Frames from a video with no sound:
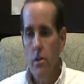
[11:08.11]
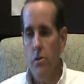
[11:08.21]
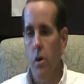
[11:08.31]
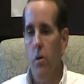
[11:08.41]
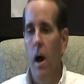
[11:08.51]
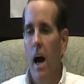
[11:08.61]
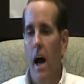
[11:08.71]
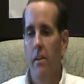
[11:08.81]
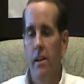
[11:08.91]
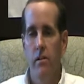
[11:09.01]
So
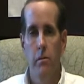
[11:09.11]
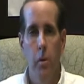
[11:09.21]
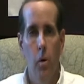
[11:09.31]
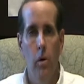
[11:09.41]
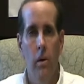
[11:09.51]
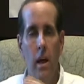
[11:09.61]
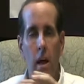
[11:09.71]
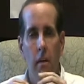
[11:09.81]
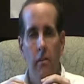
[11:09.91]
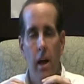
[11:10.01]
I think it's important
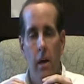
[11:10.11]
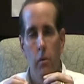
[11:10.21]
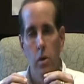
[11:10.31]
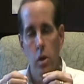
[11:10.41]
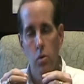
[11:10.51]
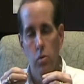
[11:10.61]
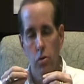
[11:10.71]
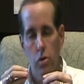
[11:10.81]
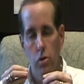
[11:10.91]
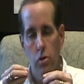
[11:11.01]
that when you
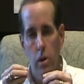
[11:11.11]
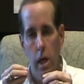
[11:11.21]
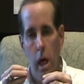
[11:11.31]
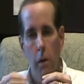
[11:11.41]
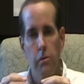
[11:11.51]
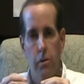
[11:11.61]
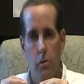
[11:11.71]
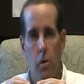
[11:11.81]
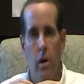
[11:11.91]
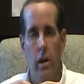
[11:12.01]
help
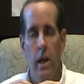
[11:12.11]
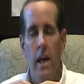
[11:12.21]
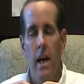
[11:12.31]
someone,